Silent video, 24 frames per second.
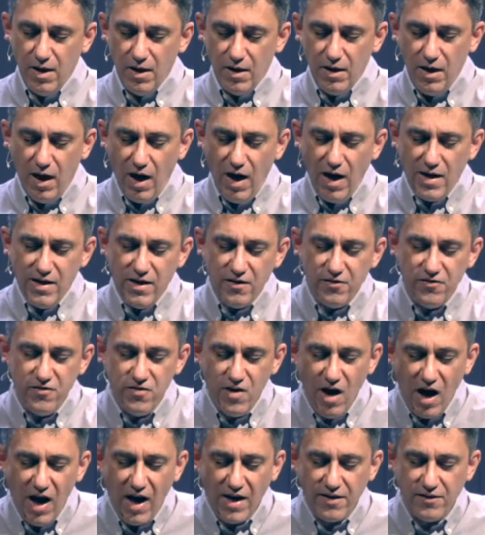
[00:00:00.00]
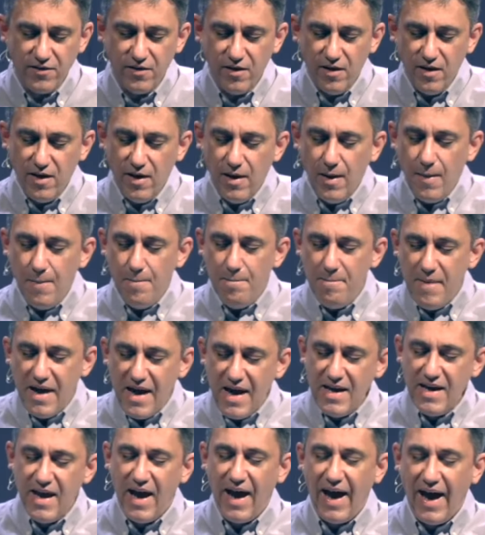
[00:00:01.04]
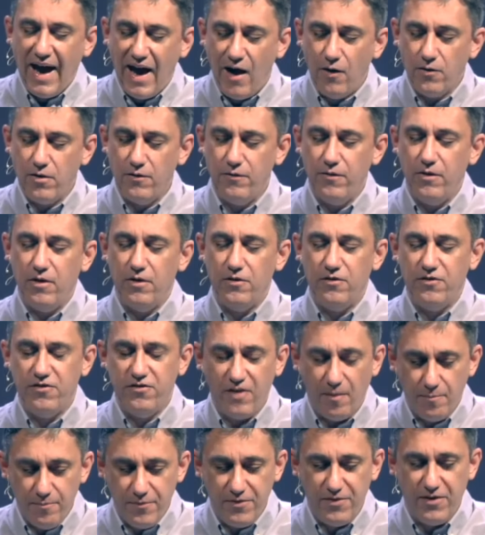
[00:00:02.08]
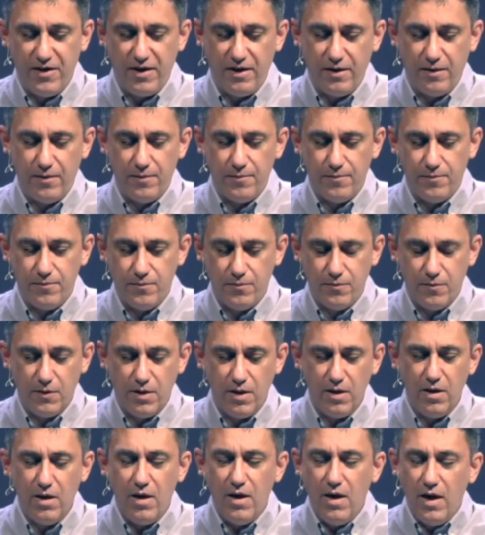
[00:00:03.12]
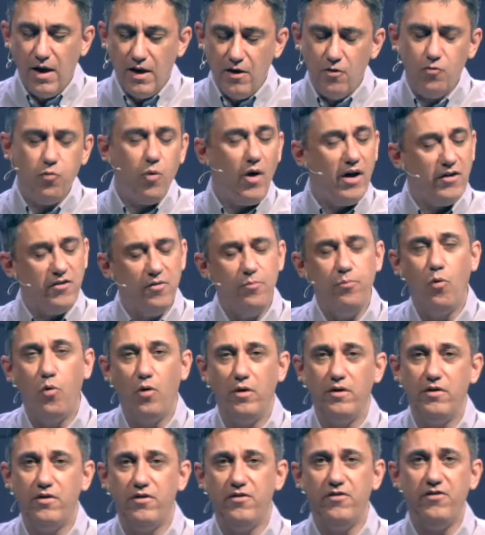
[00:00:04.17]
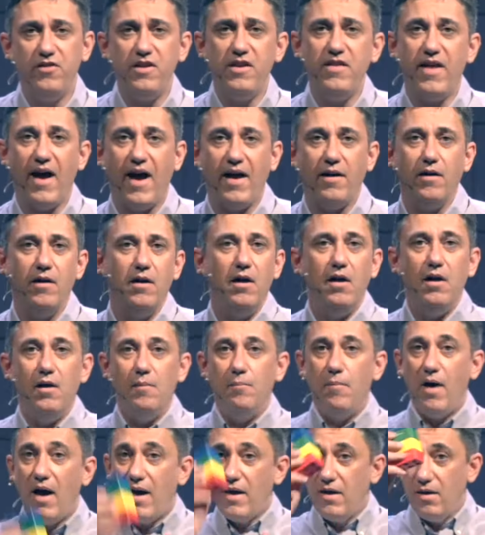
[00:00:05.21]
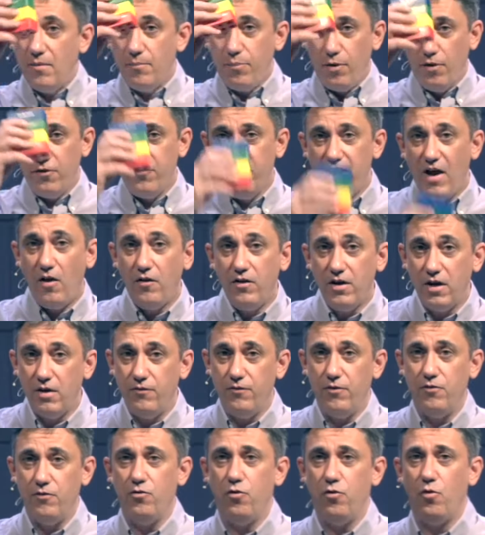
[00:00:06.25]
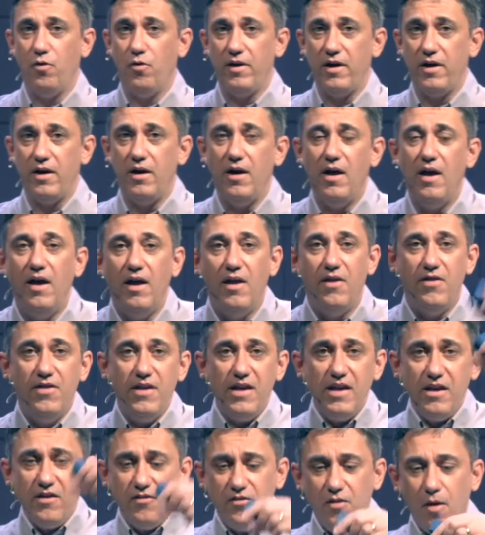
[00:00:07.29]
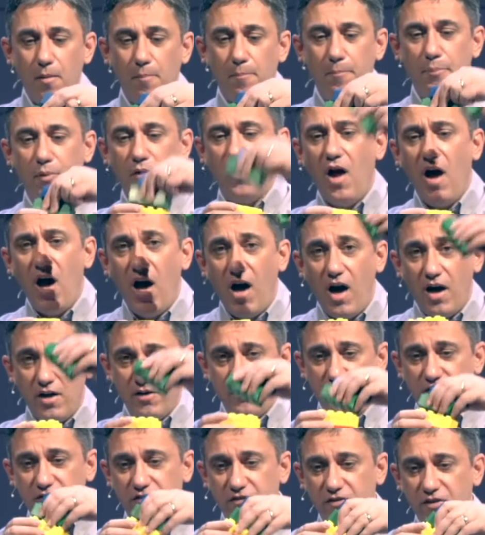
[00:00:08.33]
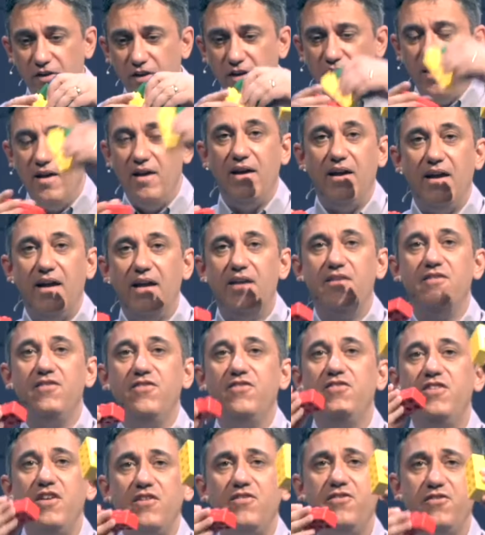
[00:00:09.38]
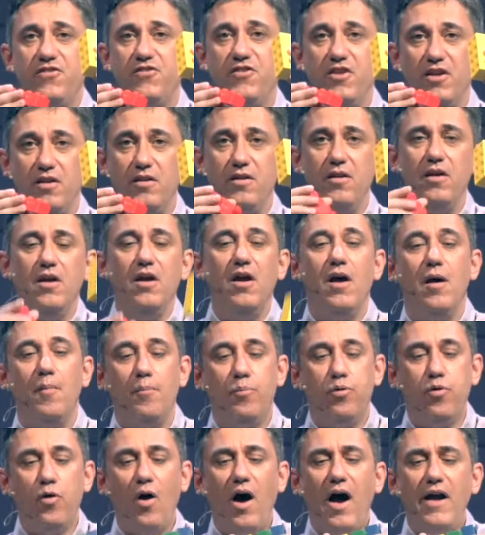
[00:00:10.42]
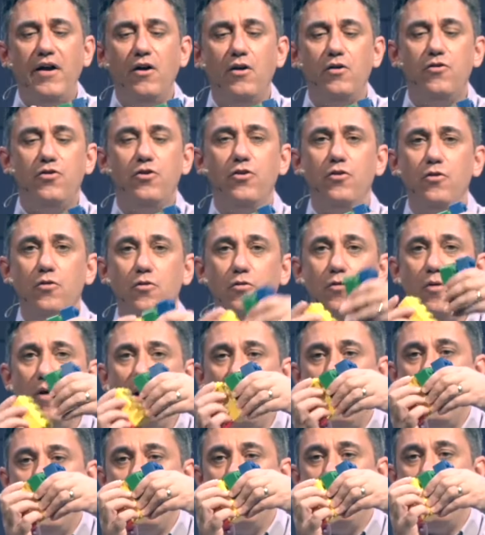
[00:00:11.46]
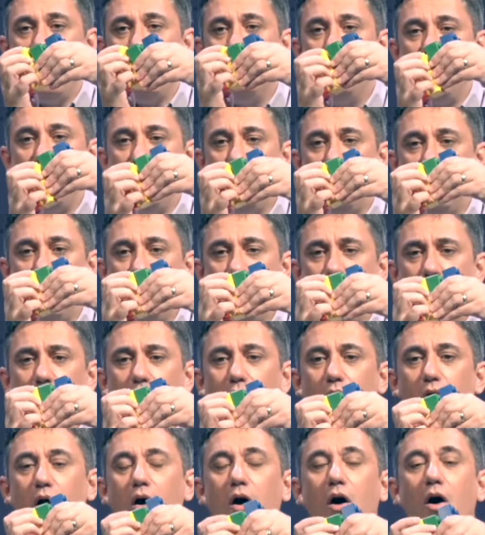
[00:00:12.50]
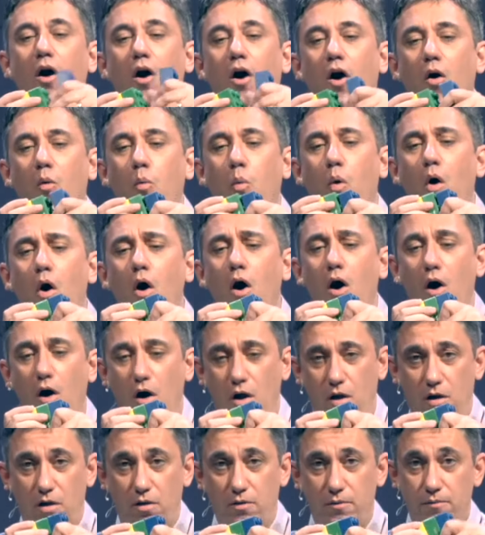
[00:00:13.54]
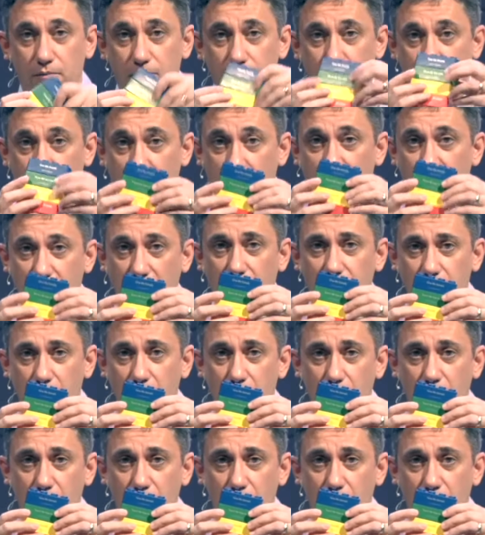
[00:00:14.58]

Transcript: God is not made out of something. Here's why it's important to see that. My personality inventory. These blocks existed prior to there being a wall. Okay?